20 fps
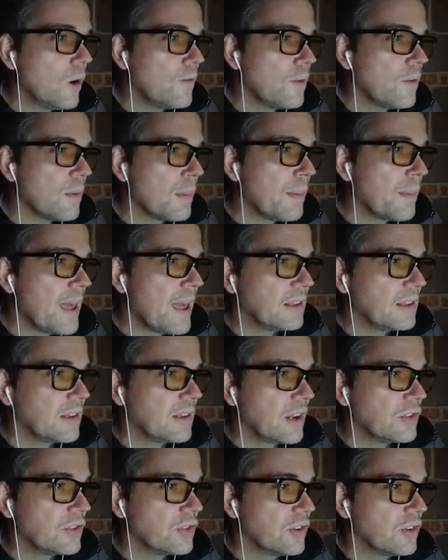you've been paying
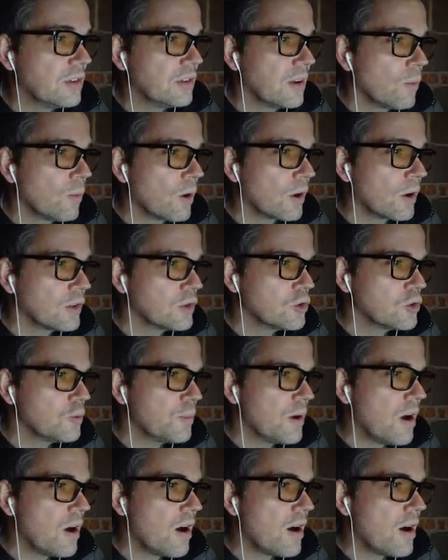attention and working
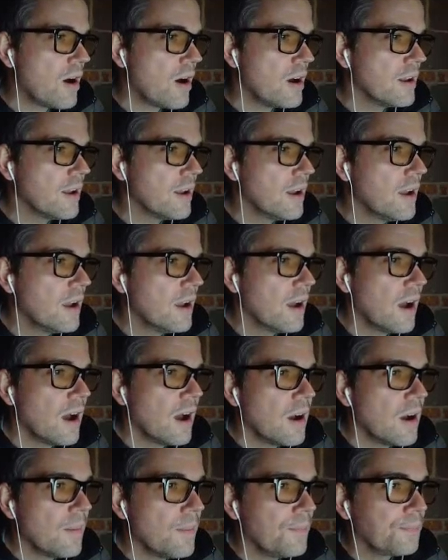super hard,
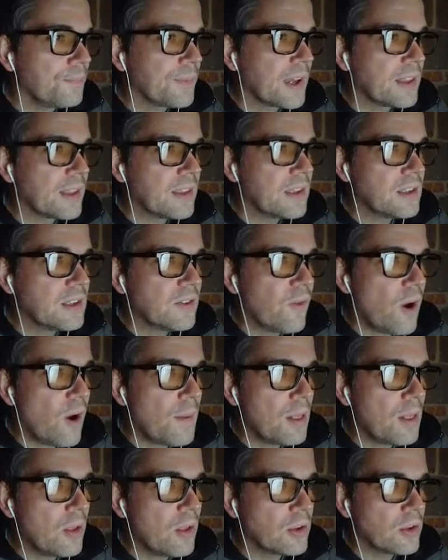this
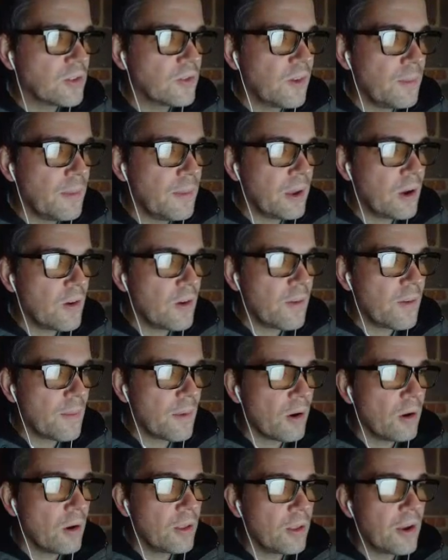formula looks familiar from
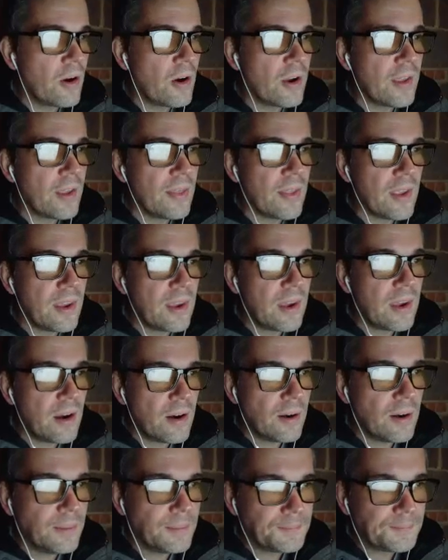earlier in the
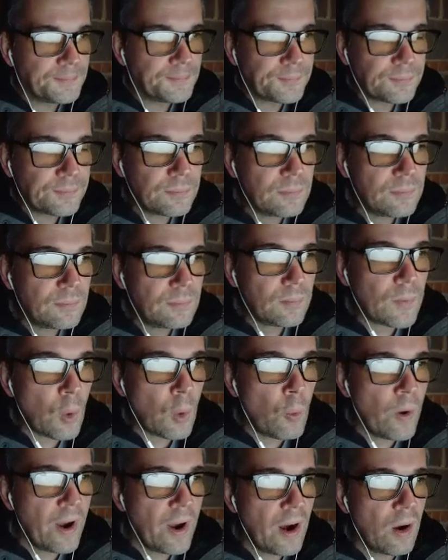year
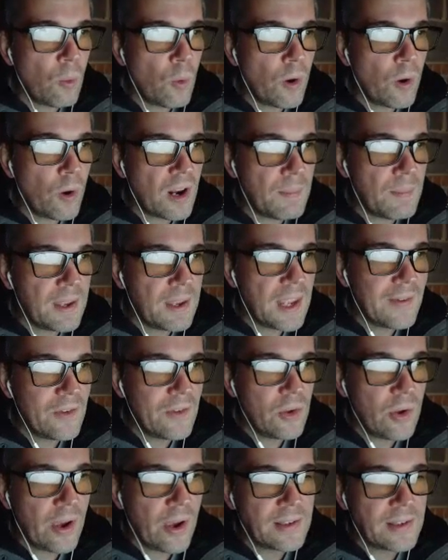where we're going to be giving
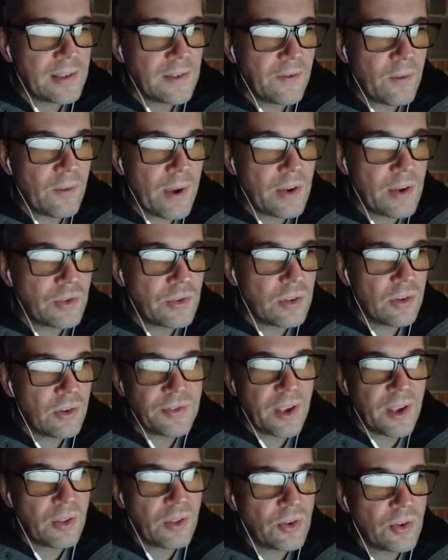you guys information.
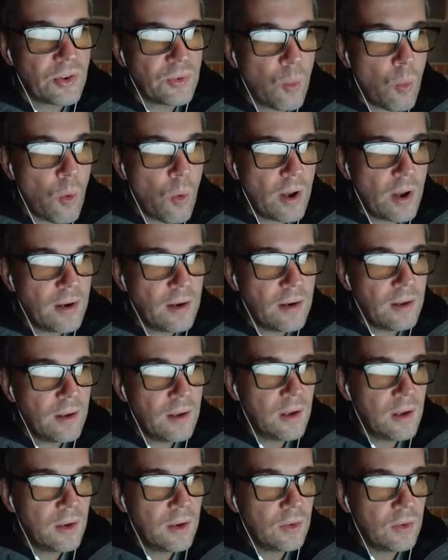There's one,
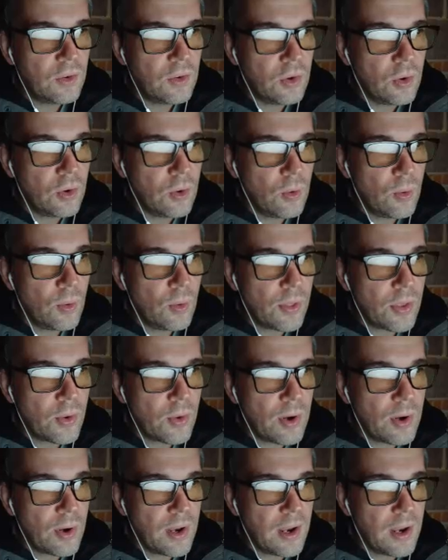two,
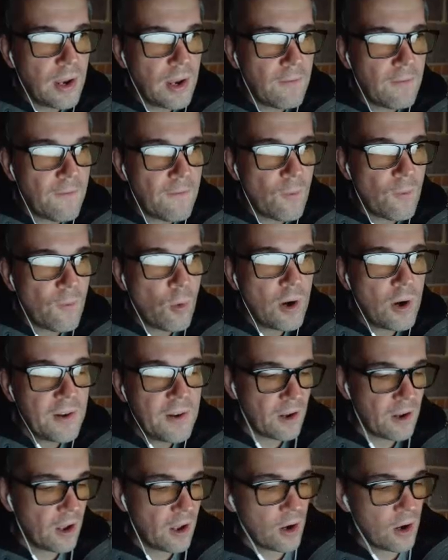three, four
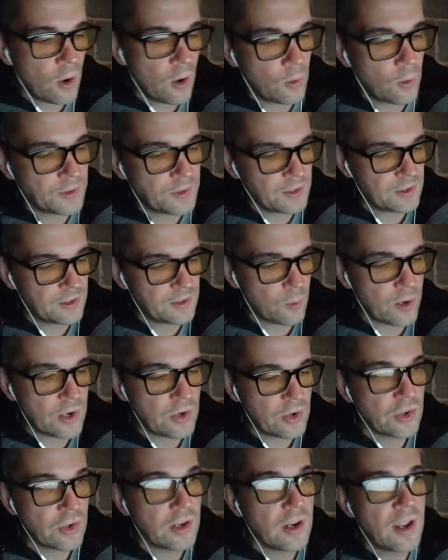different unknowns in this
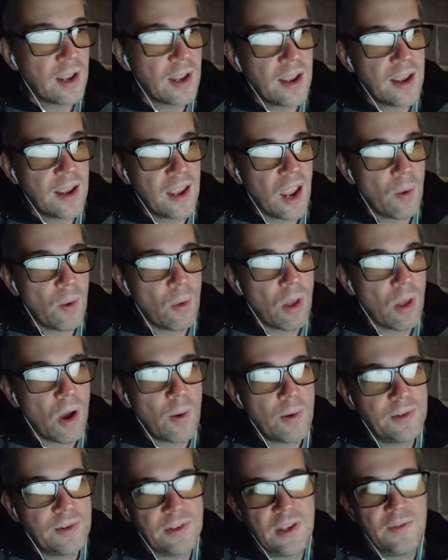equation, and we'll
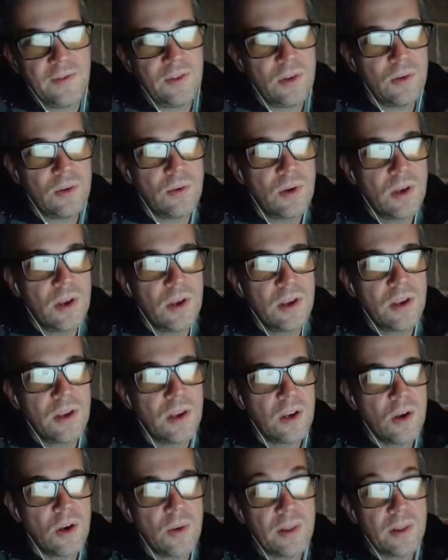always give you
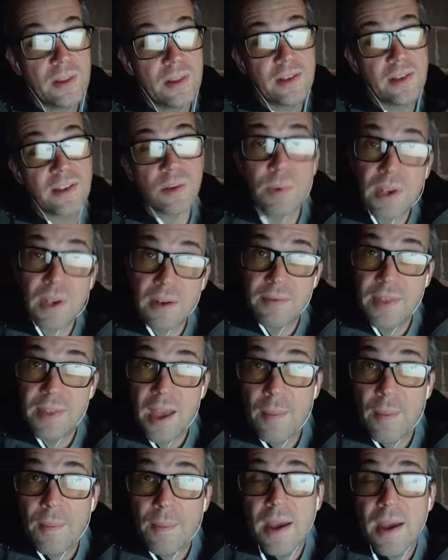at least three of
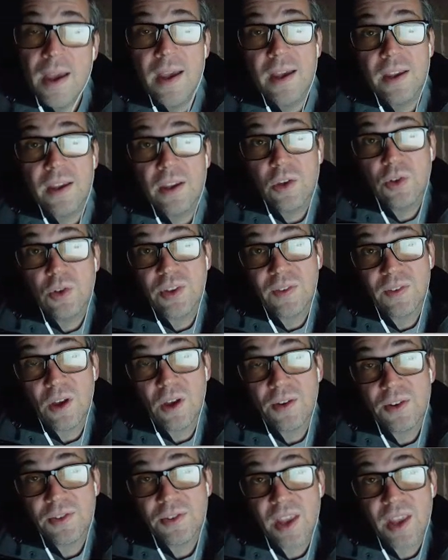them. You just have to
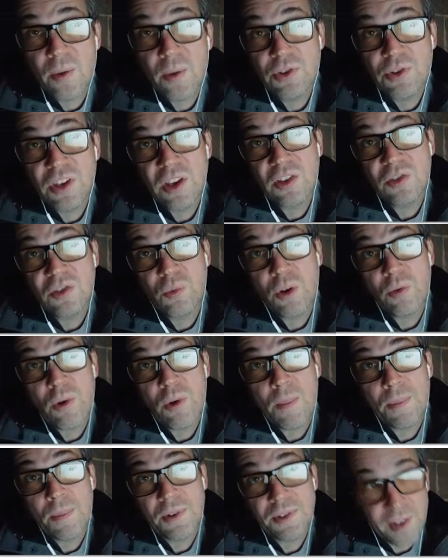understand which each one
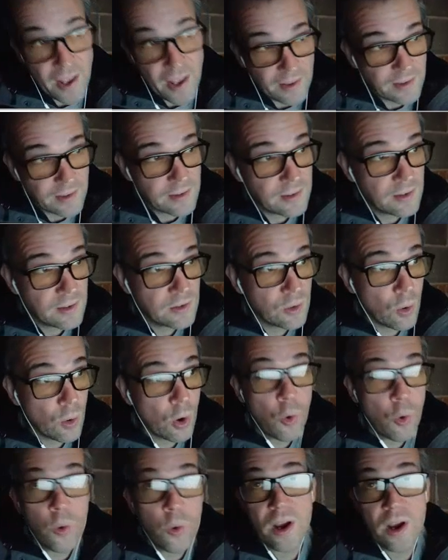represents. So a
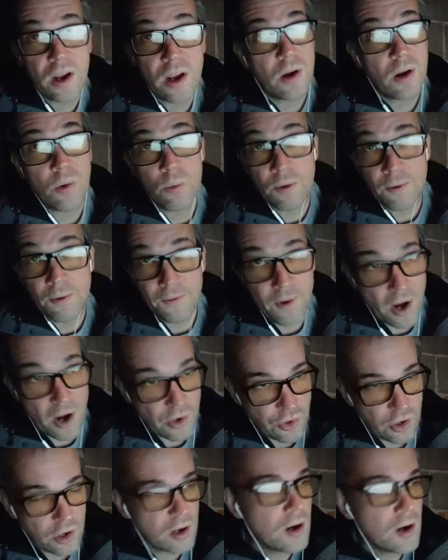quick
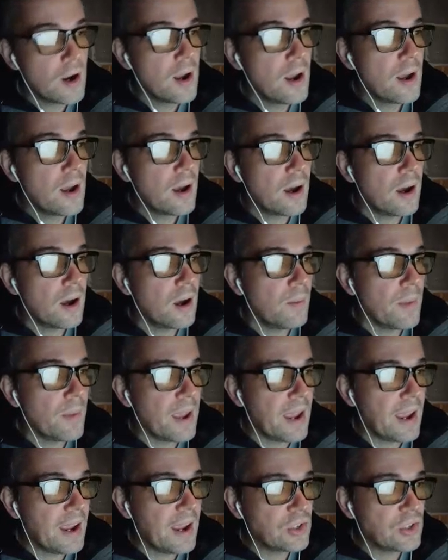refresher,
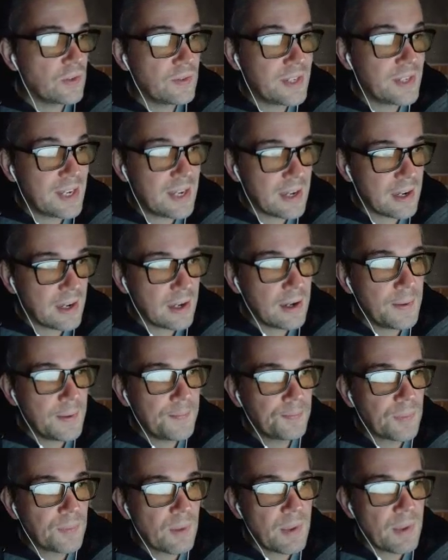h of t
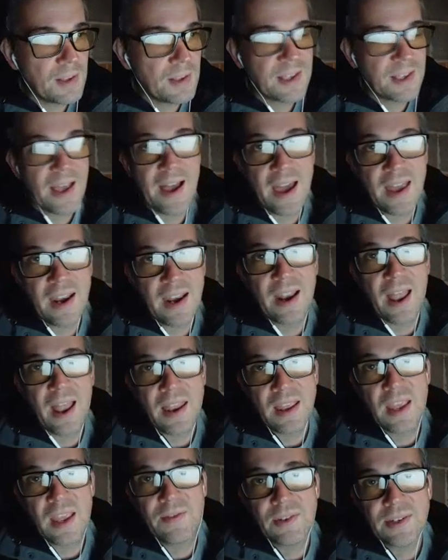means the height at
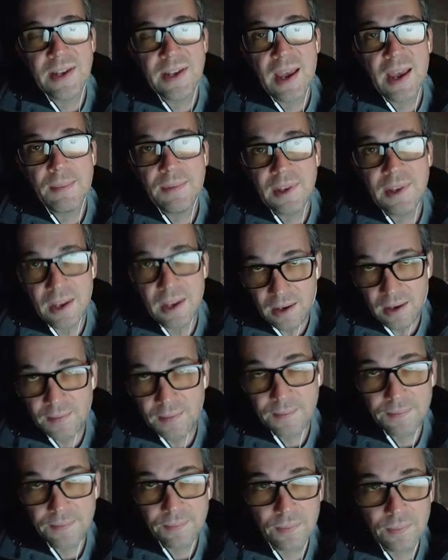any given time t.
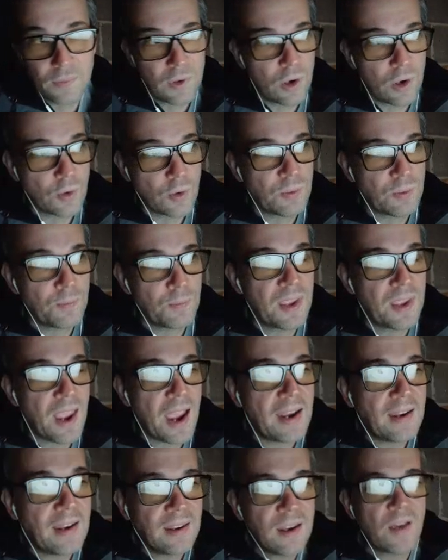So the
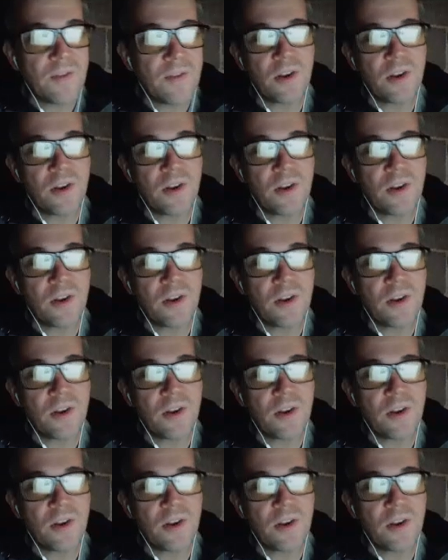idea of an